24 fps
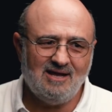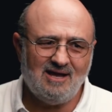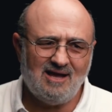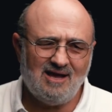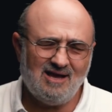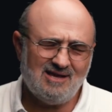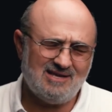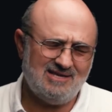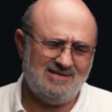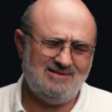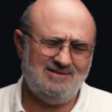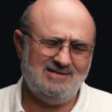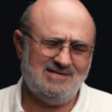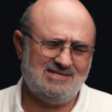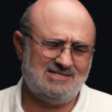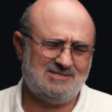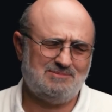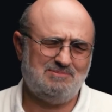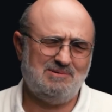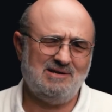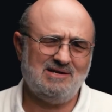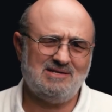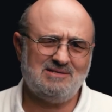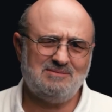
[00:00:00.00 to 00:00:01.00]
how can you
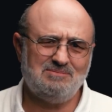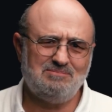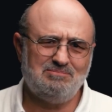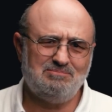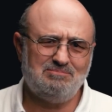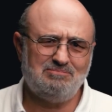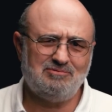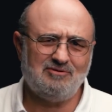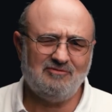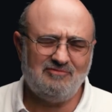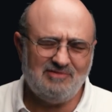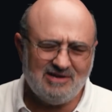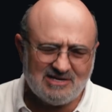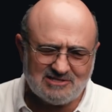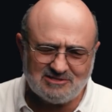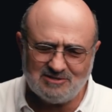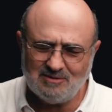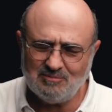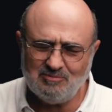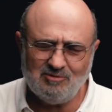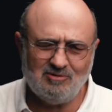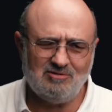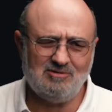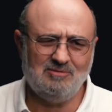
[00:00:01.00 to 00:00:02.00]
expect
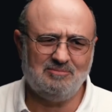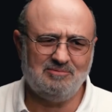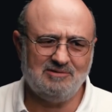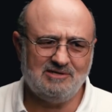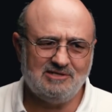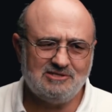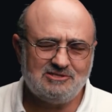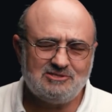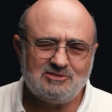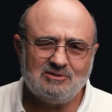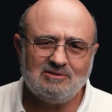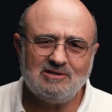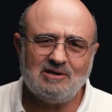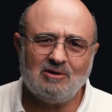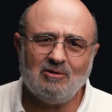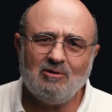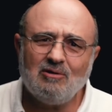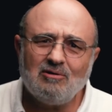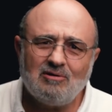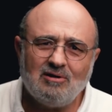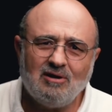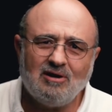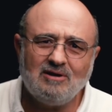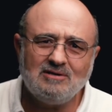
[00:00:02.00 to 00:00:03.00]
professional poker players show their
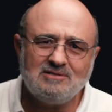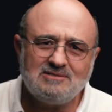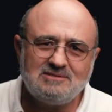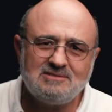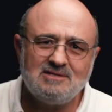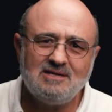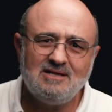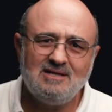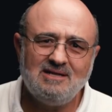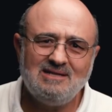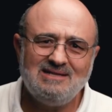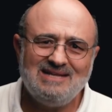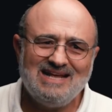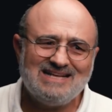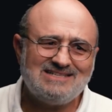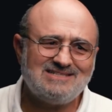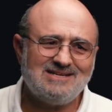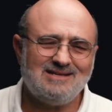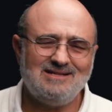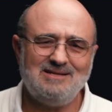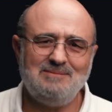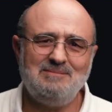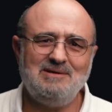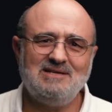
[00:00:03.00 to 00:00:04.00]
hole cards?
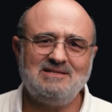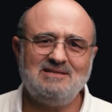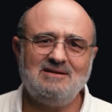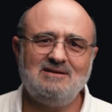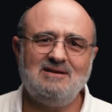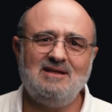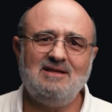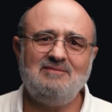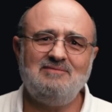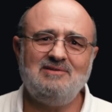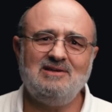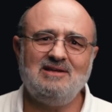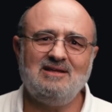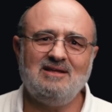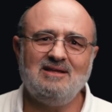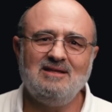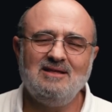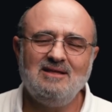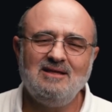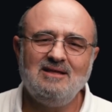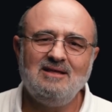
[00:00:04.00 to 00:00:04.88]
That's how they make their living.